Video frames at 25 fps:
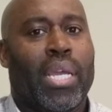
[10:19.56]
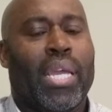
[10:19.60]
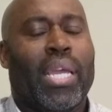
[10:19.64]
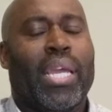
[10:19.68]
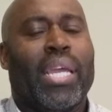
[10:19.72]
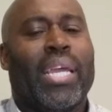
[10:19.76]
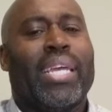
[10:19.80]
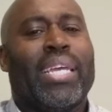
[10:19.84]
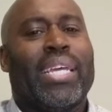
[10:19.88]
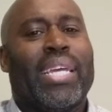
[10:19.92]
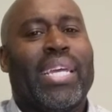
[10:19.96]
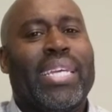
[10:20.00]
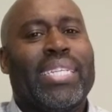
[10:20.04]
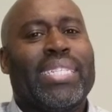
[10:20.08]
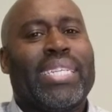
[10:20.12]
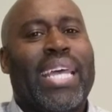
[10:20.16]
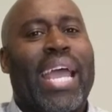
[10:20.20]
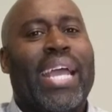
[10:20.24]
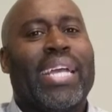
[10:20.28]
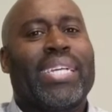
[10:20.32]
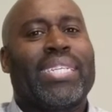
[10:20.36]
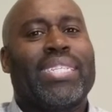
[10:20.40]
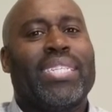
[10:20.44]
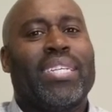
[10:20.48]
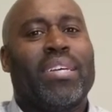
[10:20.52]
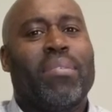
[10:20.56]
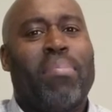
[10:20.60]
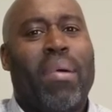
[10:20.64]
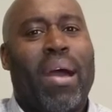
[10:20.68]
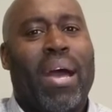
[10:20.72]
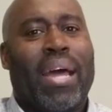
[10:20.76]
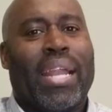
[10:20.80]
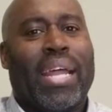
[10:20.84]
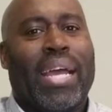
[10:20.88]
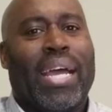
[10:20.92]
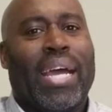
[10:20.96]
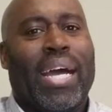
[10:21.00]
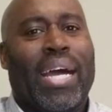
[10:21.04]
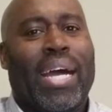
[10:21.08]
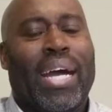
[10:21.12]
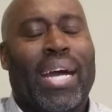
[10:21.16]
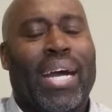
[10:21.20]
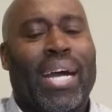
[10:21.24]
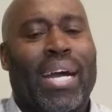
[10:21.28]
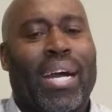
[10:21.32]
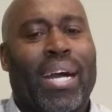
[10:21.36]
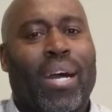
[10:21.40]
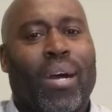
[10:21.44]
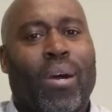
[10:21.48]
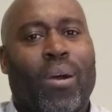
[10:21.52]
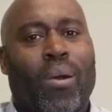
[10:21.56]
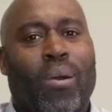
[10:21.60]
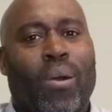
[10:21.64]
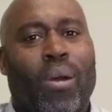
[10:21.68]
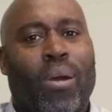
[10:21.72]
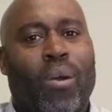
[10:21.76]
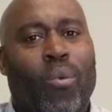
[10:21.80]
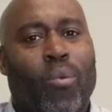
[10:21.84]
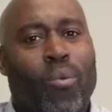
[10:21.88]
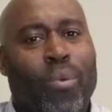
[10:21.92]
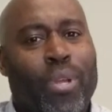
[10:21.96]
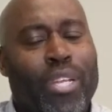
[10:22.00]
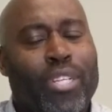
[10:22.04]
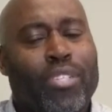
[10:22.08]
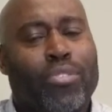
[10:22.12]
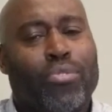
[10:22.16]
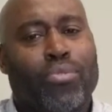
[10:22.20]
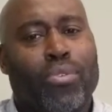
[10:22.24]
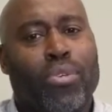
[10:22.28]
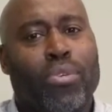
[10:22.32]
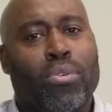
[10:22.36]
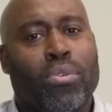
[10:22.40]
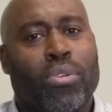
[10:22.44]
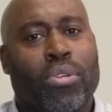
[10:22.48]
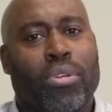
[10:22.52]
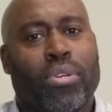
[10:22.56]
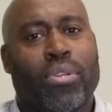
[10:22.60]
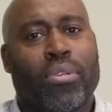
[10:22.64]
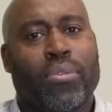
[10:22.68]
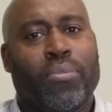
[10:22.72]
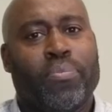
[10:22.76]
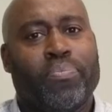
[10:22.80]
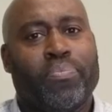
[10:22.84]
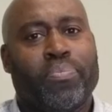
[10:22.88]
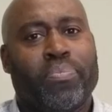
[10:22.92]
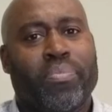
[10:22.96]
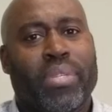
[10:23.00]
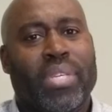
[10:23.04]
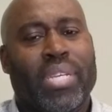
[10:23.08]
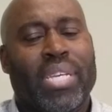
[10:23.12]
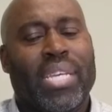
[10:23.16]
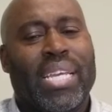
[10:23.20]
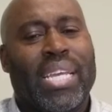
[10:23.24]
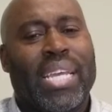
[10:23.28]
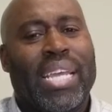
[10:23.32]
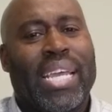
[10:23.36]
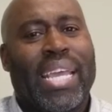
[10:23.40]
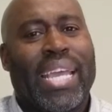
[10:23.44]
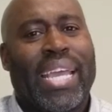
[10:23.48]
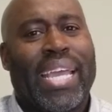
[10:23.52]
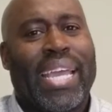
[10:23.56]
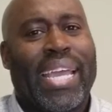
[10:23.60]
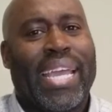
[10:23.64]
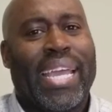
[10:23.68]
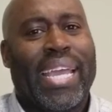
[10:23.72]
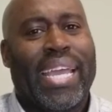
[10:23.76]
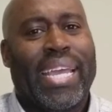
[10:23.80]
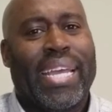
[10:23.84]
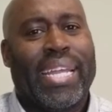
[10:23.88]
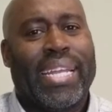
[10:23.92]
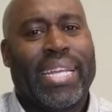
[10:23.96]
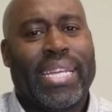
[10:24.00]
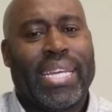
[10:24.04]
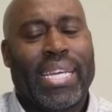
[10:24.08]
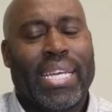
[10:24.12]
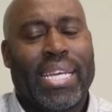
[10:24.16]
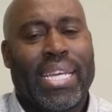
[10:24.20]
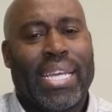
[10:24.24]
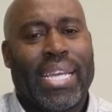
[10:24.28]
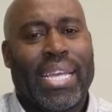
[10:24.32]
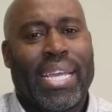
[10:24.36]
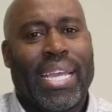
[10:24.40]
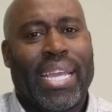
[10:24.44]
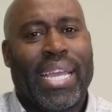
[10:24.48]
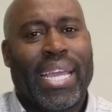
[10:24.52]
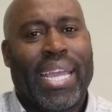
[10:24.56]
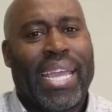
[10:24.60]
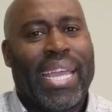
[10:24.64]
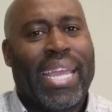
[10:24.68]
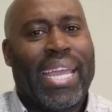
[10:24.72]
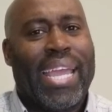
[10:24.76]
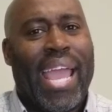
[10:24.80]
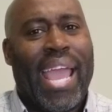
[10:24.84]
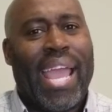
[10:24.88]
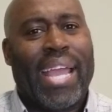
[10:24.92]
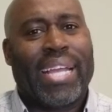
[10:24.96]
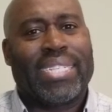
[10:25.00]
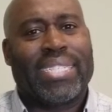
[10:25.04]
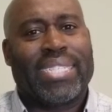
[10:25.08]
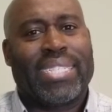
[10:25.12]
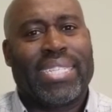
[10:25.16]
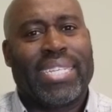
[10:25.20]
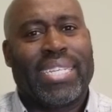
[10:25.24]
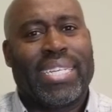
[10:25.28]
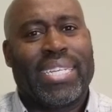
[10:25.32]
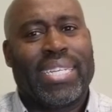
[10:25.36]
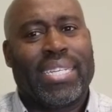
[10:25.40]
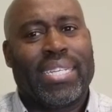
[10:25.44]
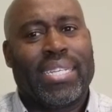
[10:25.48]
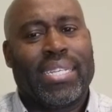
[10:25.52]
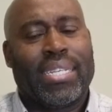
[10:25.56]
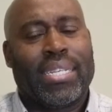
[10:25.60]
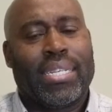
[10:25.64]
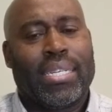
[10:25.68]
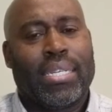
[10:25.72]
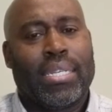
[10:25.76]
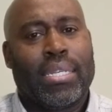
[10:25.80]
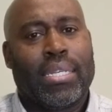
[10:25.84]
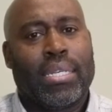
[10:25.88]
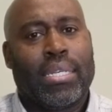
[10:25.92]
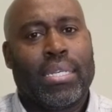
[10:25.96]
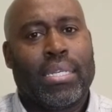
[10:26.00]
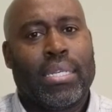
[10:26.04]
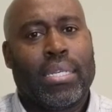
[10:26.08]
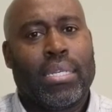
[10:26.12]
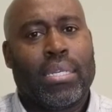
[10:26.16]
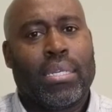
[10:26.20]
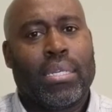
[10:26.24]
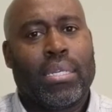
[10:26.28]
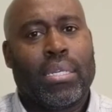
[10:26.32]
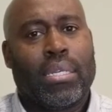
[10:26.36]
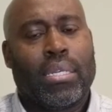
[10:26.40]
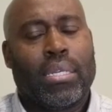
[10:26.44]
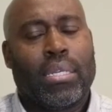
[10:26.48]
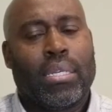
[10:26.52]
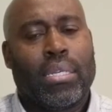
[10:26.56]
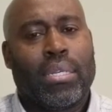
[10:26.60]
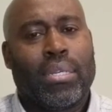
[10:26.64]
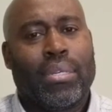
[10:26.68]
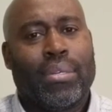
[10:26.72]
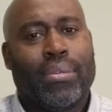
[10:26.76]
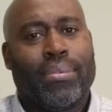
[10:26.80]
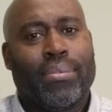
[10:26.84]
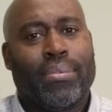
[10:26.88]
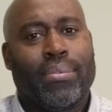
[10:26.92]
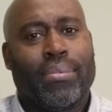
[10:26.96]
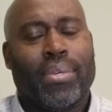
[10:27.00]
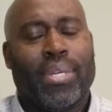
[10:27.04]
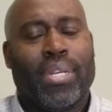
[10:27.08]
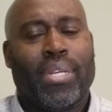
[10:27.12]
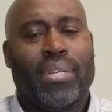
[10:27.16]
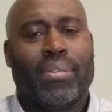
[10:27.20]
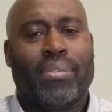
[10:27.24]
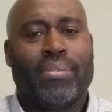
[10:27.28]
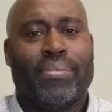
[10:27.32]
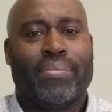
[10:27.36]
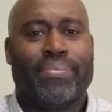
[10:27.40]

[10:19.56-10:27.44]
It's actually about a rich ruler And he actually, well,